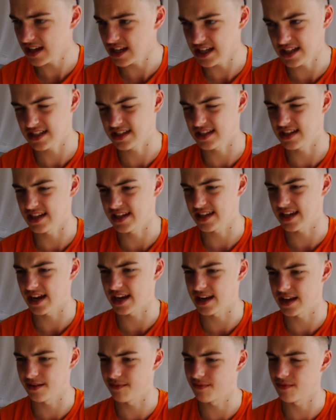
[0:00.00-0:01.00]
easily
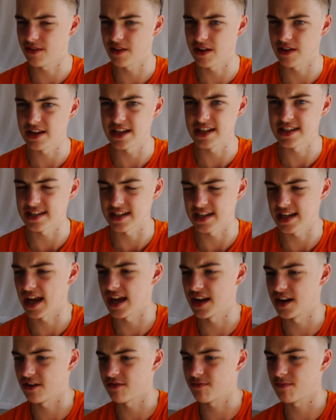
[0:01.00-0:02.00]
get it. They'll easily
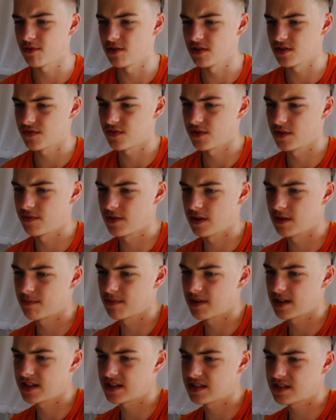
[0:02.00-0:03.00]
get enough points for the third
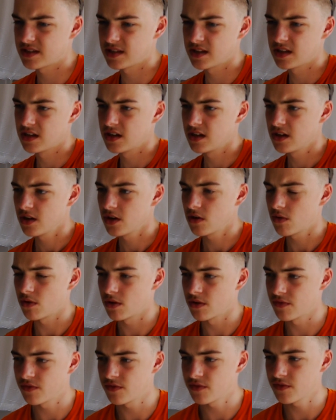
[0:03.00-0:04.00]
place
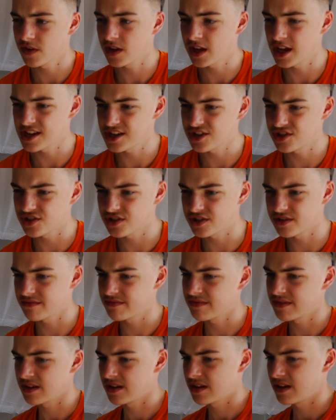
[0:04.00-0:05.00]

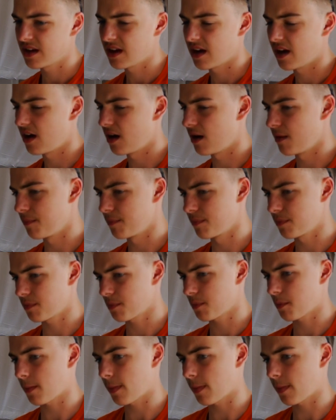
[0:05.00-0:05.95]
qualification. Um...